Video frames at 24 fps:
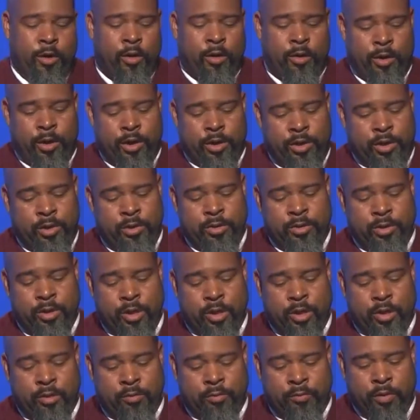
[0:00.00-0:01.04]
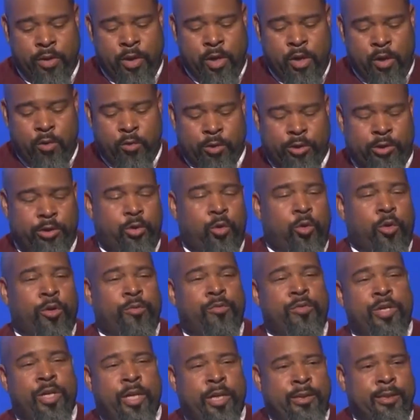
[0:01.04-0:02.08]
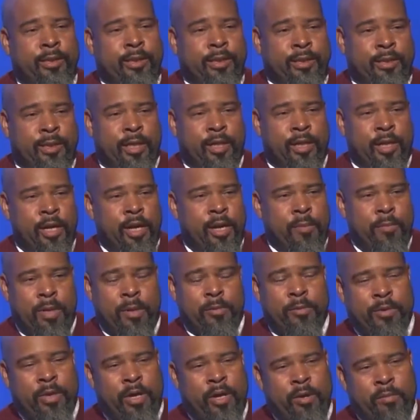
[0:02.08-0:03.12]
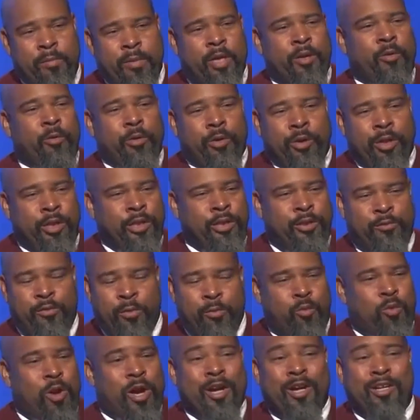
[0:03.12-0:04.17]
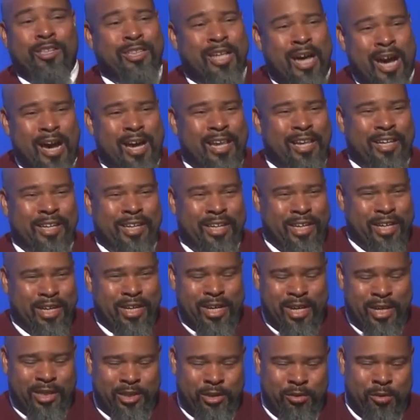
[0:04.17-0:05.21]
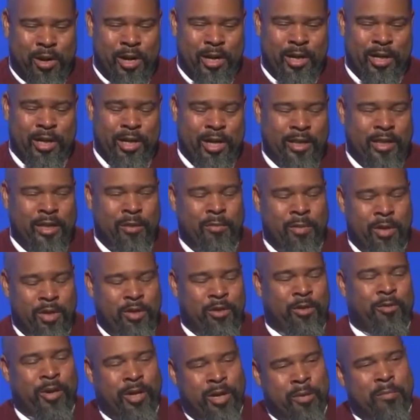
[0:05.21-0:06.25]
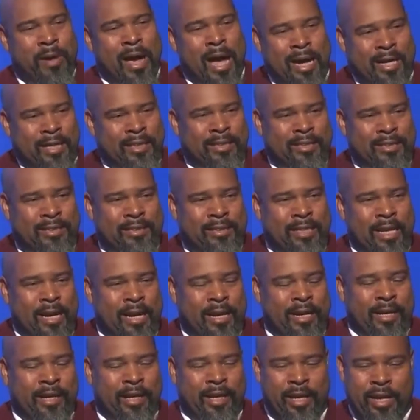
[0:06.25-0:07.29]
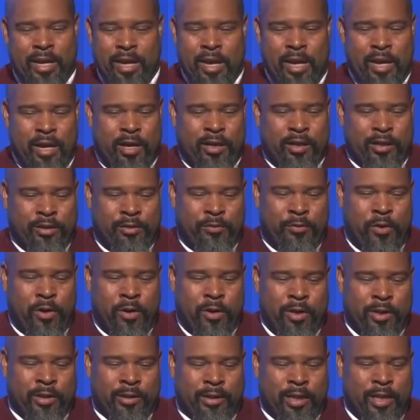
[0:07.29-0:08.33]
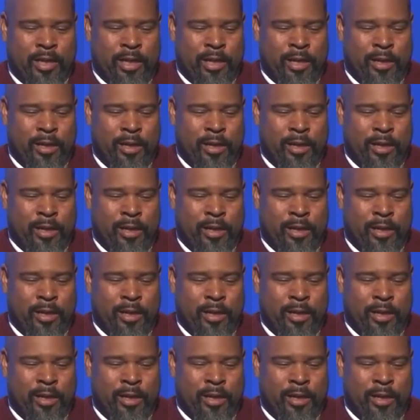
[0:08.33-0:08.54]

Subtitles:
on issues of restorative justice and people that are being released from Rikers Island and trying to get them integrated back into society. As far as